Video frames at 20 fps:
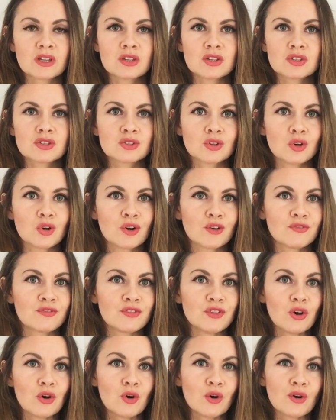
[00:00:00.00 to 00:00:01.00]
sort of
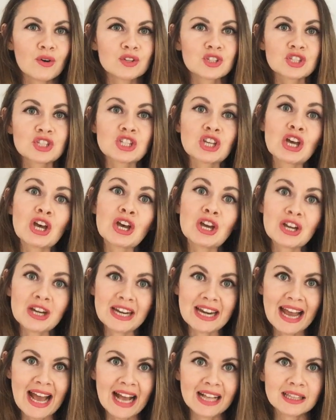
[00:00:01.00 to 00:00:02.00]

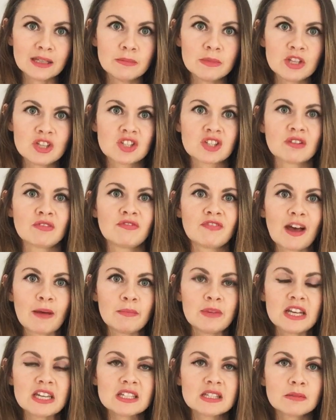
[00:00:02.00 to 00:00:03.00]
certain elements of
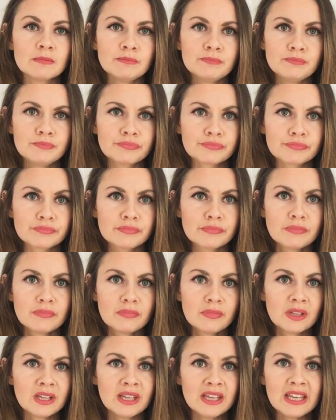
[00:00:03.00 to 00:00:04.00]
feminism.
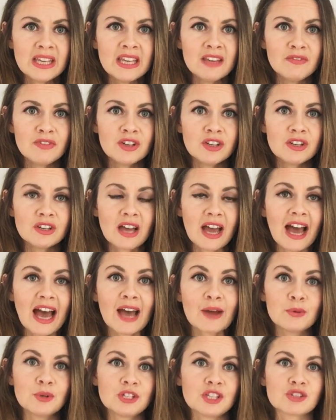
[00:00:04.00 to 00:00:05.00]
Even
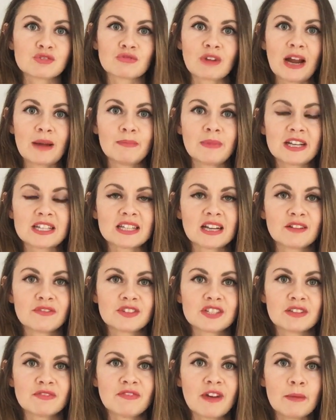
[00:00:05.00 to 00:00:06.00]
I would describe myself
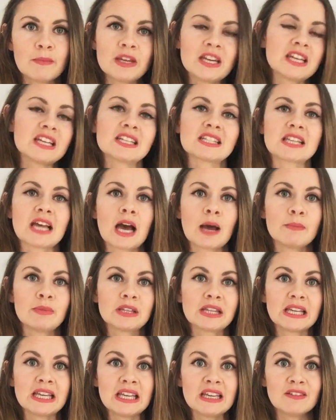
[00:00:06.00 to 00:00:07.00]
as a feminist. I
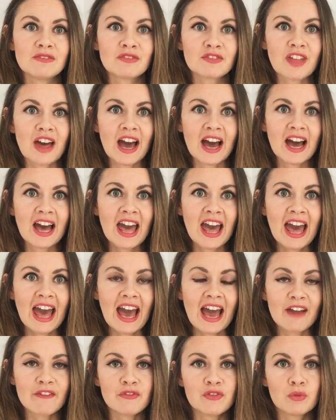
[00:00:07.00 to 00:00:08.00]
believe that
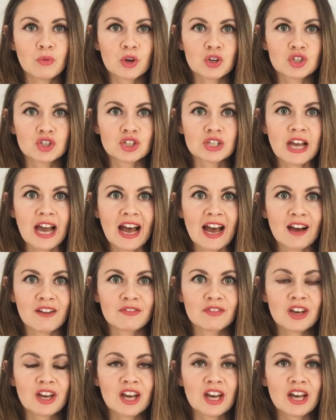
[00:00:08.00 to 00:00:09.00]
everyone should have